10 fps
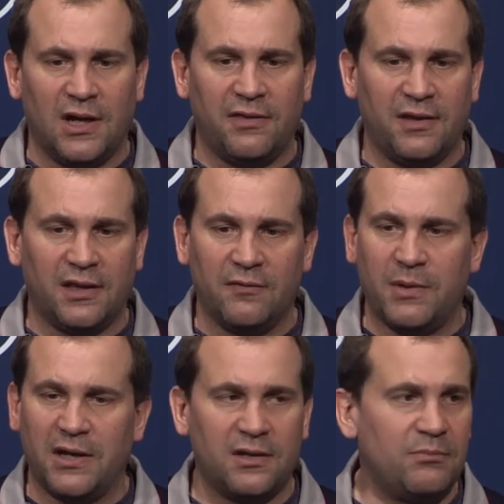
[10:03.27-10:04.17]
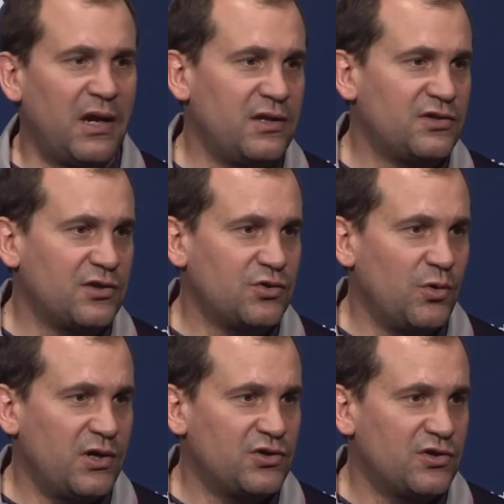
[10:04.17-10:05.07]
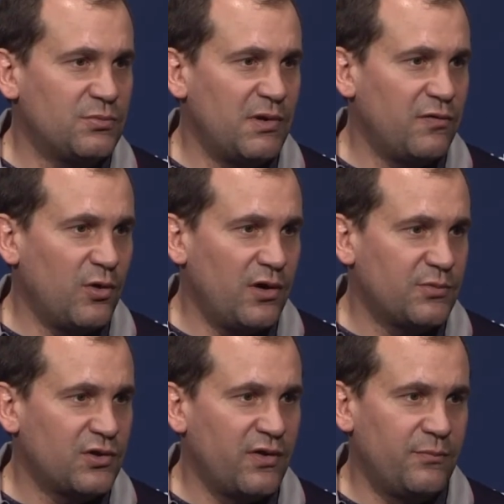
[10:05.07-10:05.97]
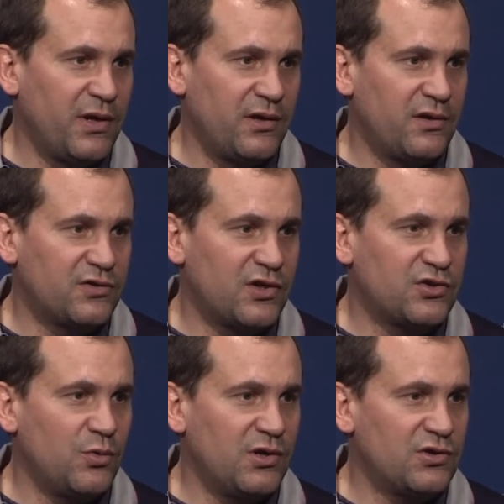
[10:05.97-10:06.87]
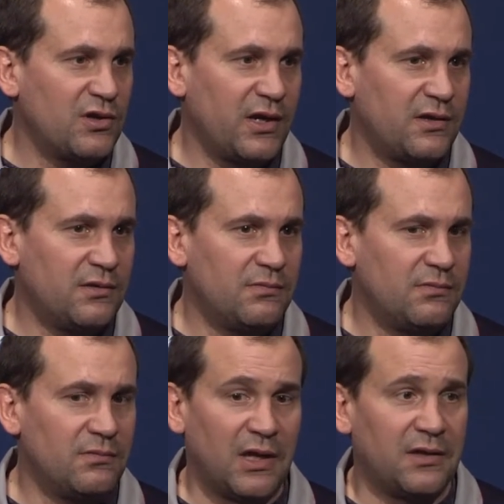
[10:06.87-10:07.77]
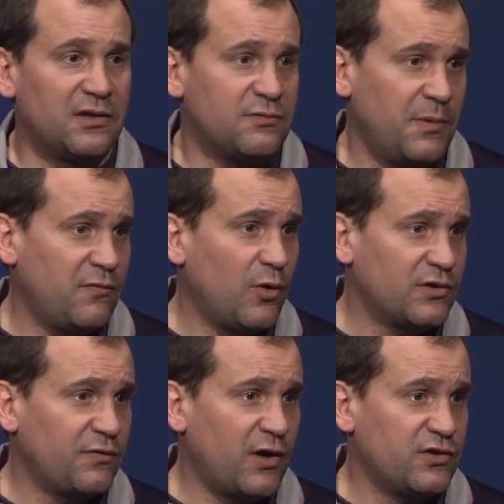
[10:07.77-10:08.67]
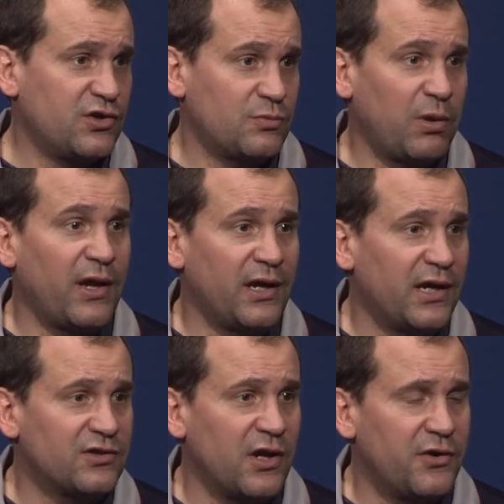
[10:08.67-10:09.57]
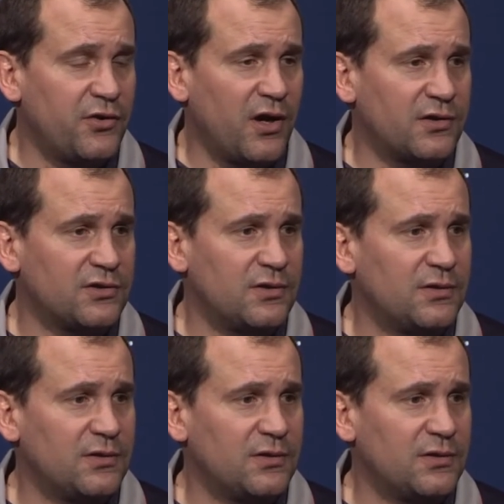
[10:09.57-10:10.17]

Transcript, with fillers: I think they've been in many situations before. I'm sure they've been in a situation like, like this before, as far as just playing against underdogs